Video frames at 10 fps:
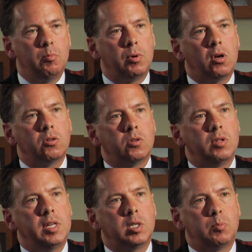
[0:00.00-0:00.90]
but also
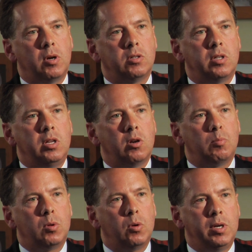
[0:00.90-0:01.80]
the experience that your
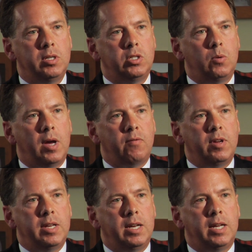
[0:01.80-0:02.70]
employees do
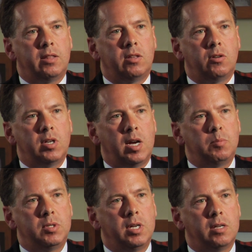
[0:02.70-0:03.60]
every day to get their
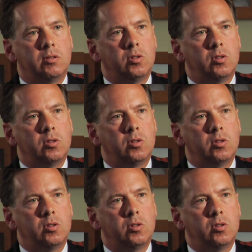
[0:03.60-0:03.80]
jobs done.